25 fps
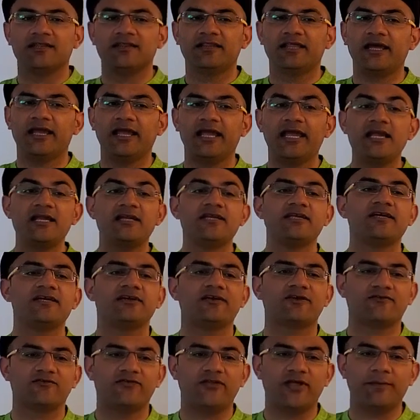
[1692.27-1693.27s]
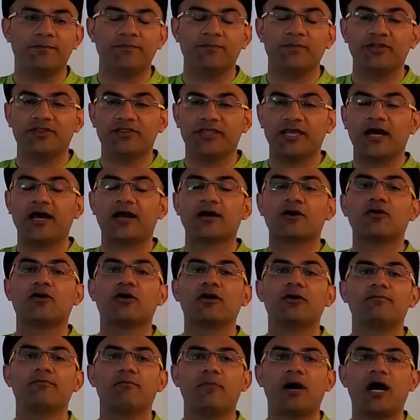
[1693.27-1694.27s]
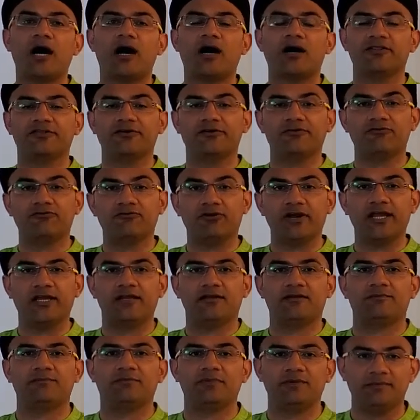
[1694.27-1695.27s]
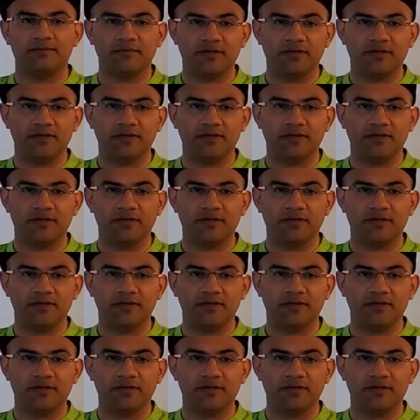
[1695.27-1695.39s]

There are 18 of them. They are called Maha, the great